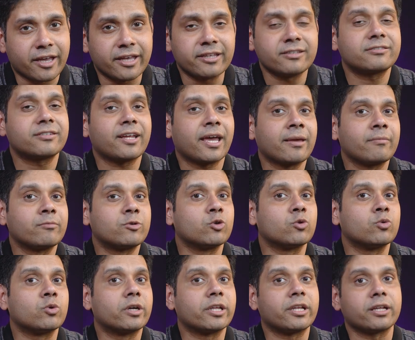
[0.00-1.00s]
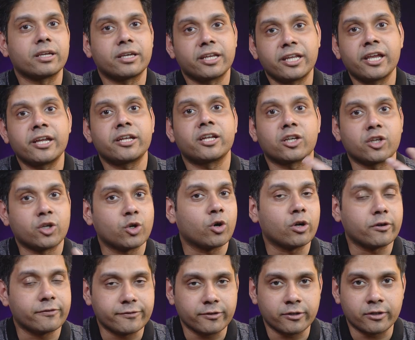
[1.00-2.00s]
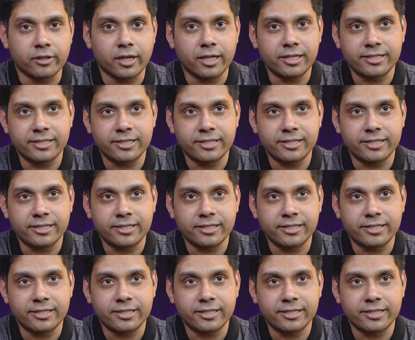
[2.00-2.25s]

against time to create a cure for